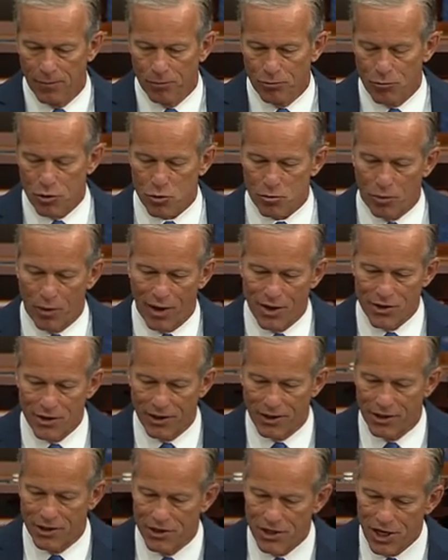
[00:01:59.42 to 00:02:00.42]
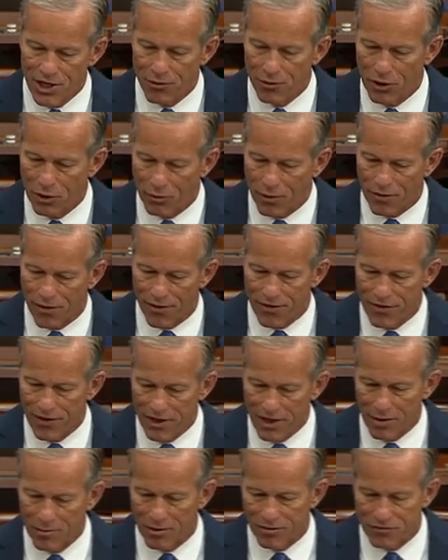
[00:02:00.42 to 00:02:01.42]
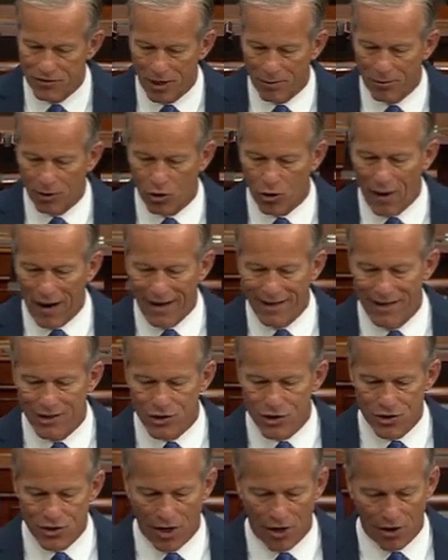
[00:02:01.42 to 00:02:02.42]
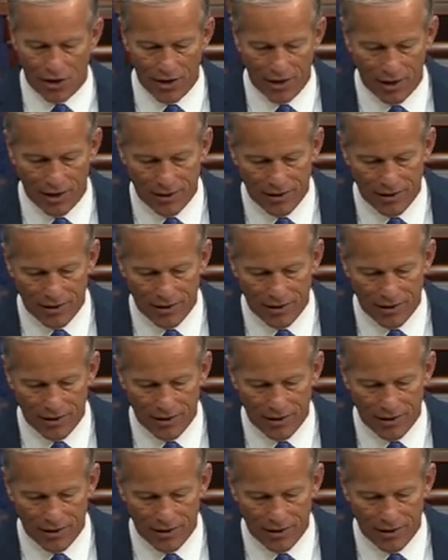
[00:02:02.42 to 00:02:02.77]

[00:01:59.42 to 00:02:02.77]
Mr. President, continuing with the theme of Democrat hysteria,